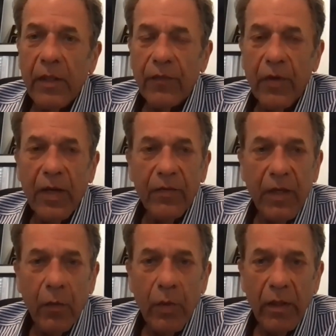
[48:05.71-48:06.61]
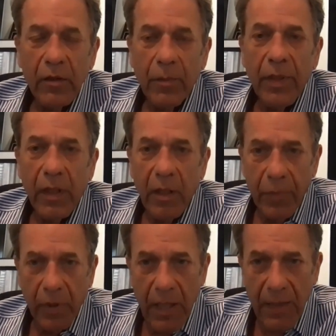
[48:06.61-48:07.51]
if you have not read it, to pick
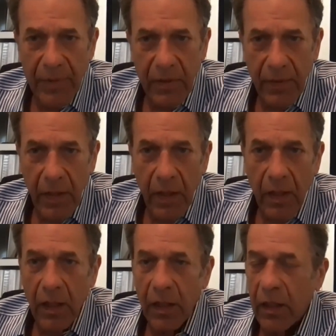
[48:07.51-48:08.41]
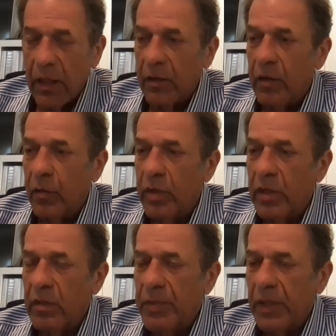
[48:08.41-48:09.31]
up a copy and
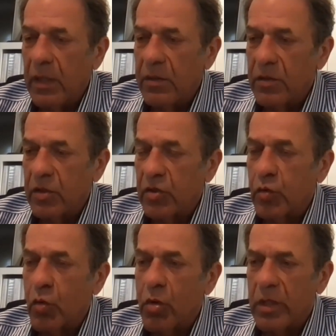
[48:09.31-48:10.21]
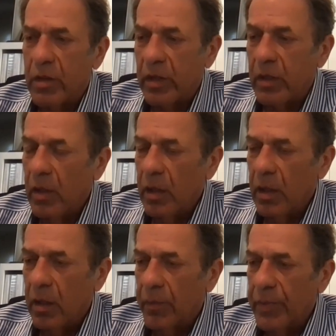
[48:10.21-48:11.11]
read it, because it's an extraordinary
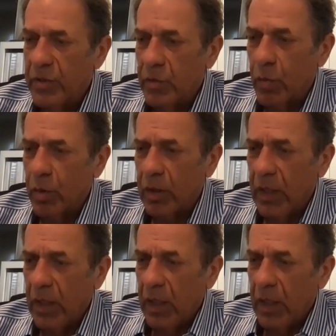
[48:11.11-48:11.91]
piece of work.